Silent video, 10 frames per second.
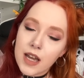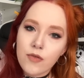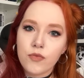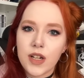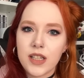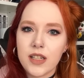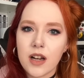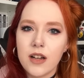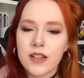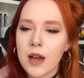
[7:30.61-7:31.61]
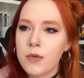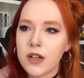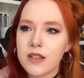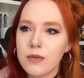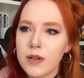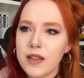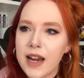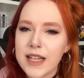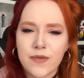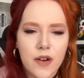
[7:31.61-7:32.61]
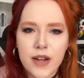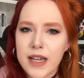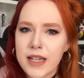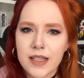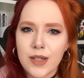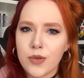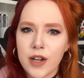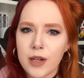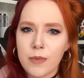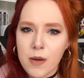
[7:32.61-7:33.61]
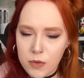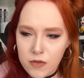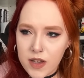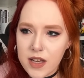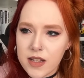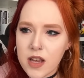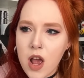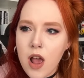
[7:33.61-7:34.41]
It really does. I'm not somebody that gets very easily triggered by movies,